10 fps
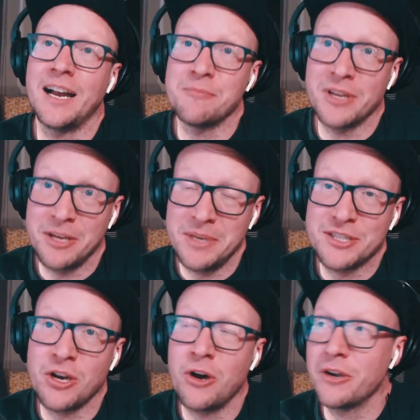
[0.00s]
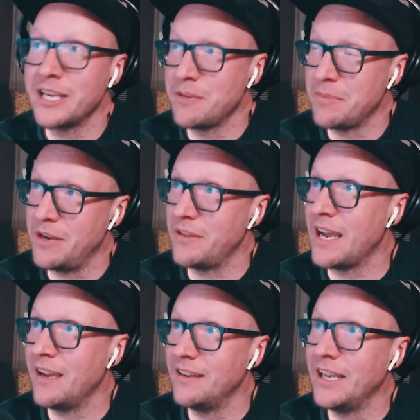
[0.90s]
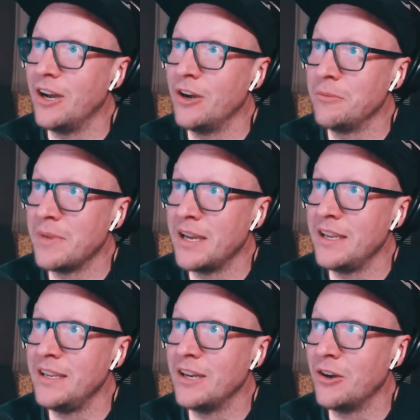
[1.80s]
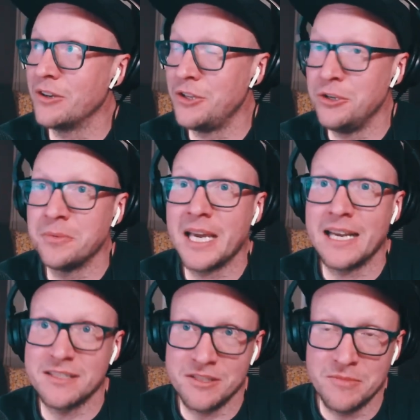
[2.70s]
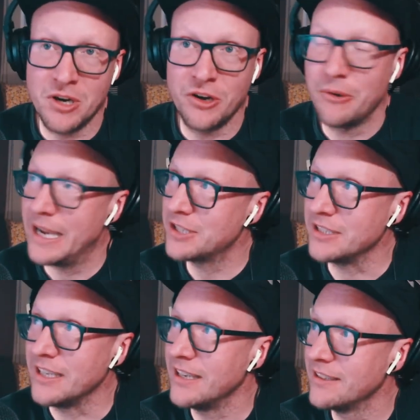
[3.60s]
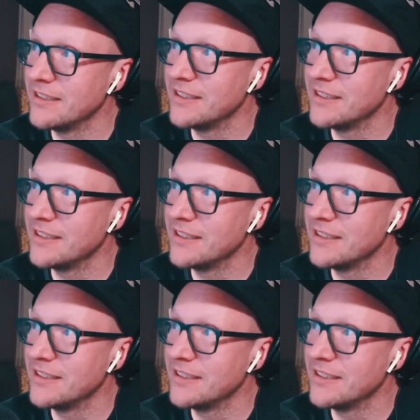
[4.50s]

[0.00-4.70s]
I'm going to be talking about that on Cubecast tomorrow, actually.